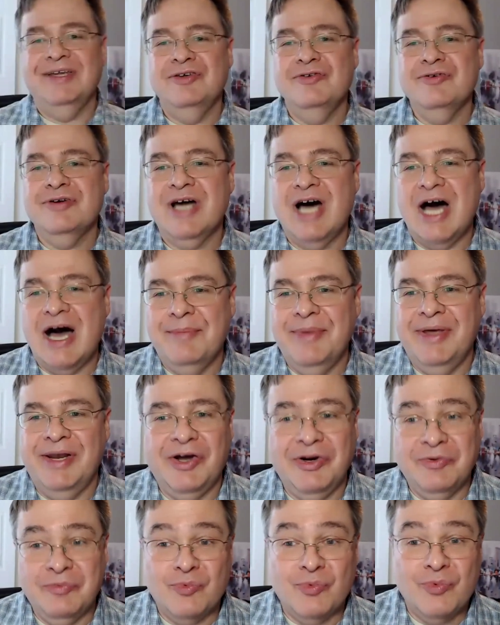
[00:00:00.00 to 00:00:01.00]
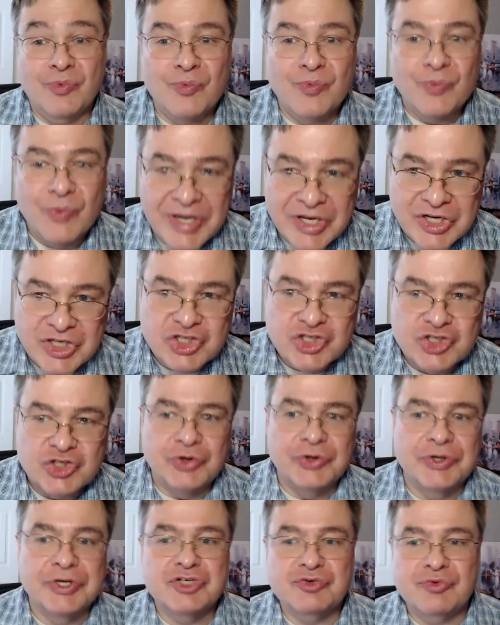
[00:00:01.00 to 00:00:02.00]
you comment on
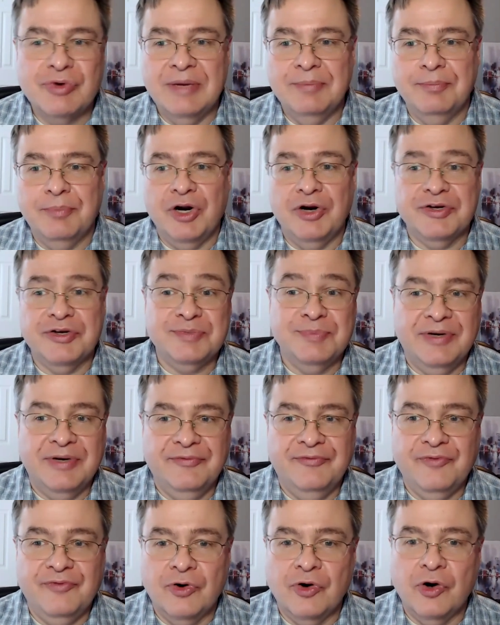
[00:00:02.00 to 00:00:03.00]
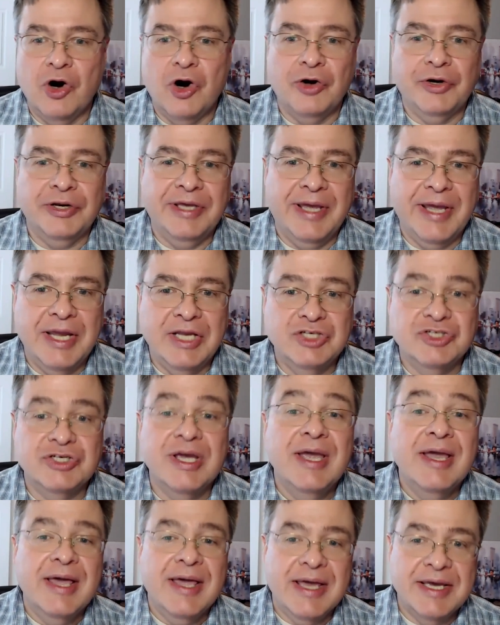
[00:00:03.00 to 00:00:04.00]
insurance reimbursement for RDH
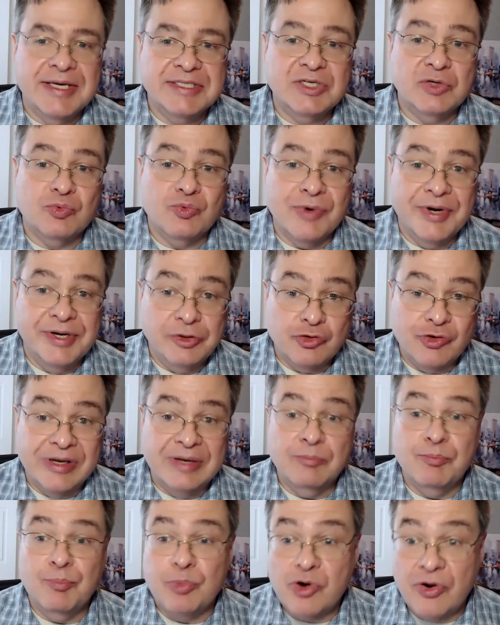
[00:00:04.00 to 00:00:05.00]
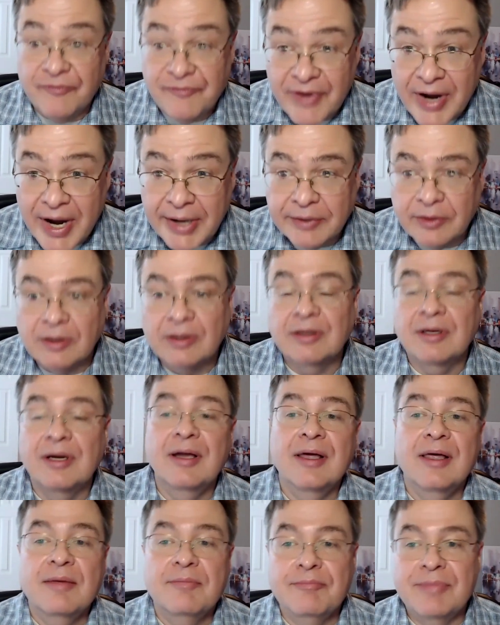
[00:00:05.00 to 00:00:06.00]
as the rendering provider?
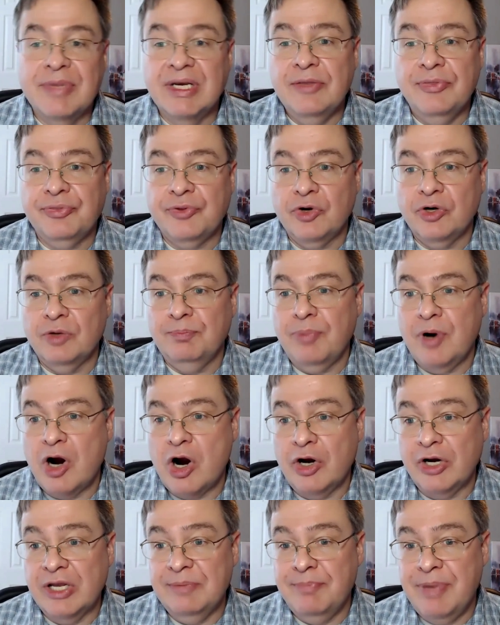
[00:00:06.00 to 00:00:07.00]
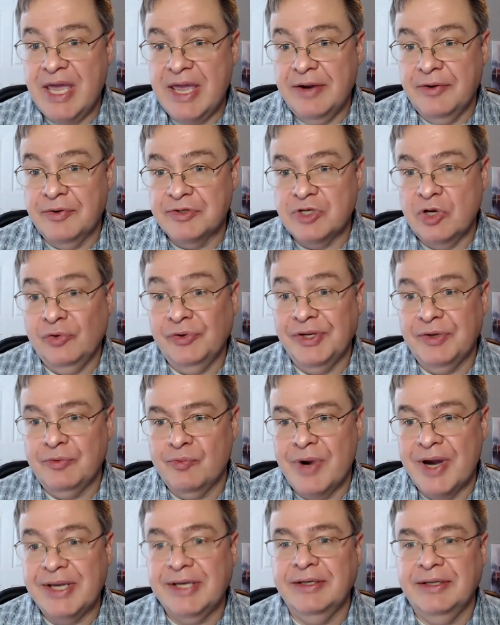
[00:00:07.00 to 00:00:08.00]
Many third-party payers only
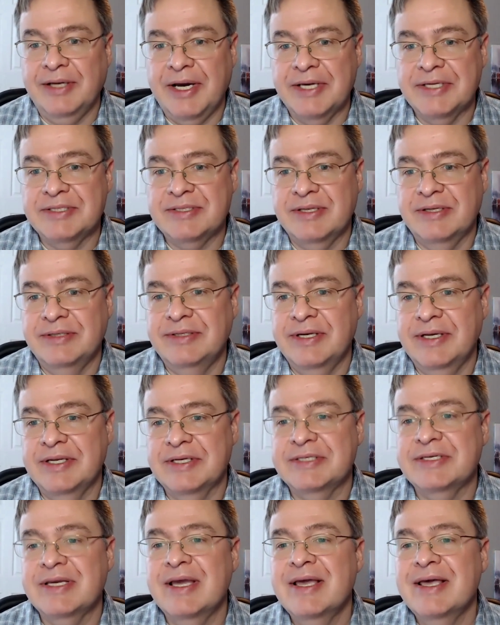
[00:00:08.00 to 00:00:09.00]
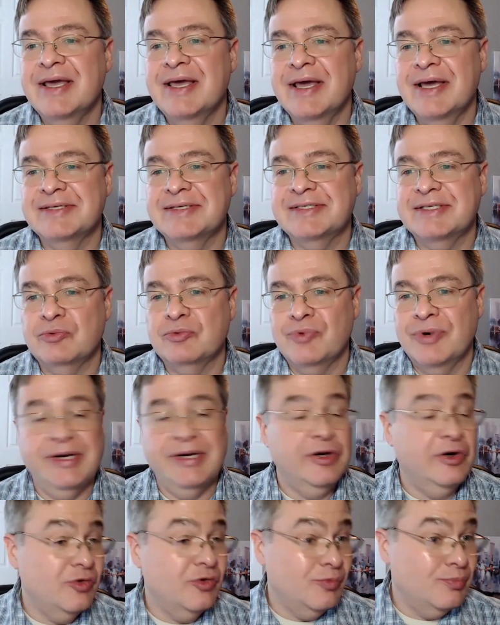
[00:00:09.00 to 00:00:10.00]
recognize the dentist as the
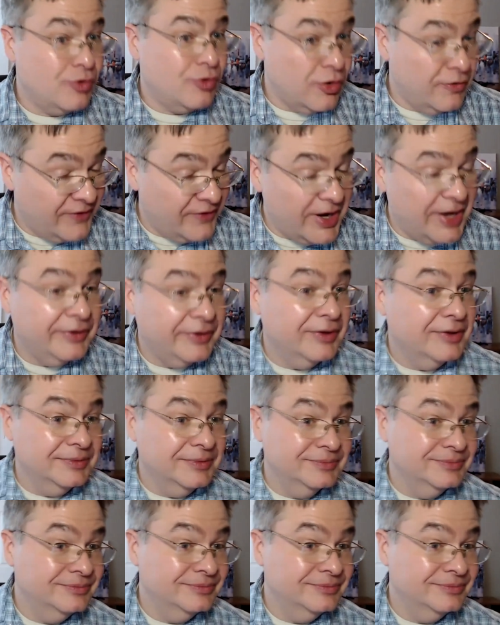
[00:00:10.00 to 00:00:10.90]
rendering provider.